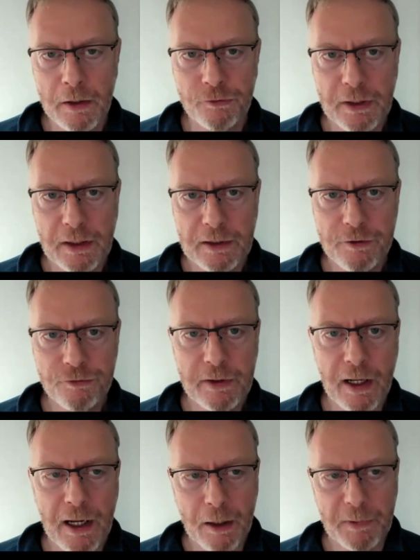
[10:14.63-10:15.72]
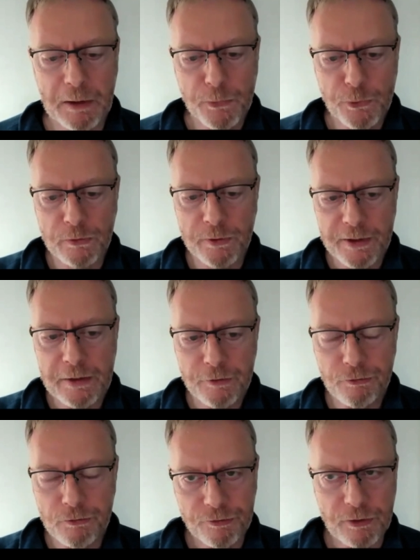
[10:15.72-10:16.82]
yeah, I can see that happening more on the
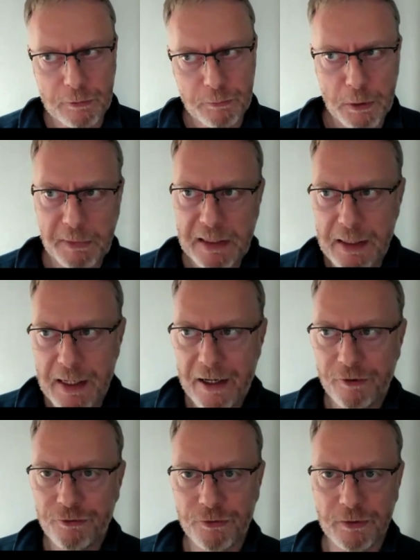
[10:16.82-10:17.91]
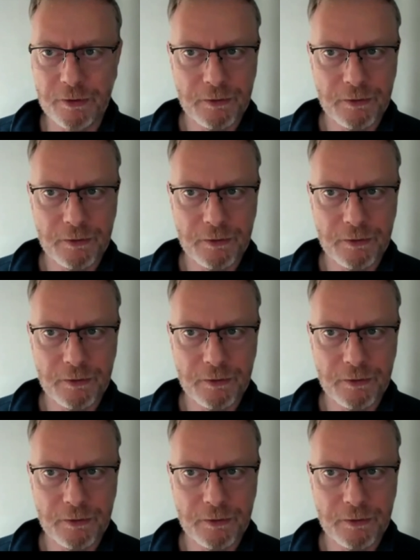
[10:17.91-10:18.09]
industry side, probably less.